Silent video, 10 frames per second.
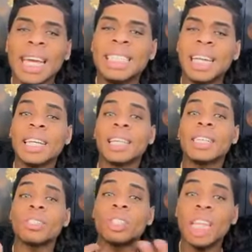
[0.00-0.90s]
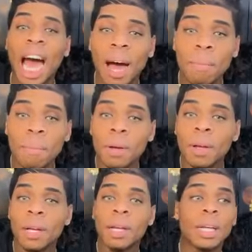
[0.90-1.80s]
It doesn't stop,
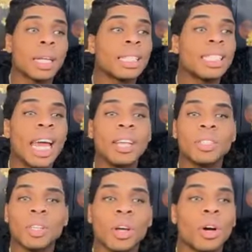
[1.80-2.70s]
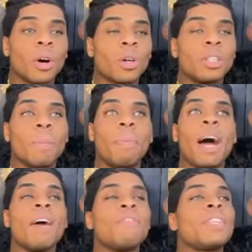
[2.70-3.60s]
saints the
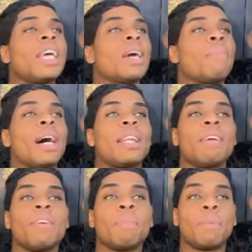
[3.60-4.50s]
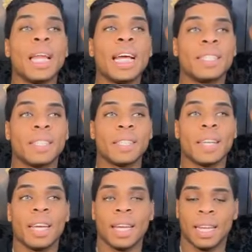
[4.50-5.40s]
powerful thing about living blessed